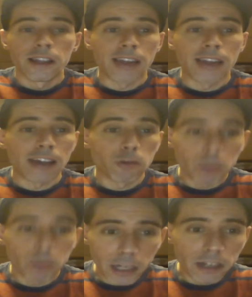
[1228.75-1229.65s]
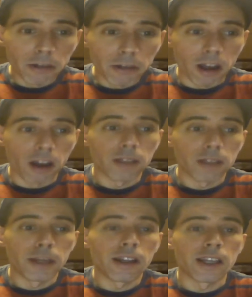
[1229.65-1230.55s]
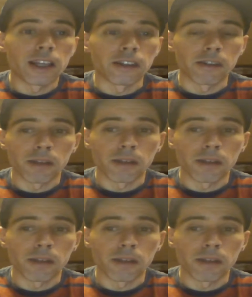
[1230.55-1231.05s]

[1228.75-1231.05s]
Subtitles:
That's what we do with our communities.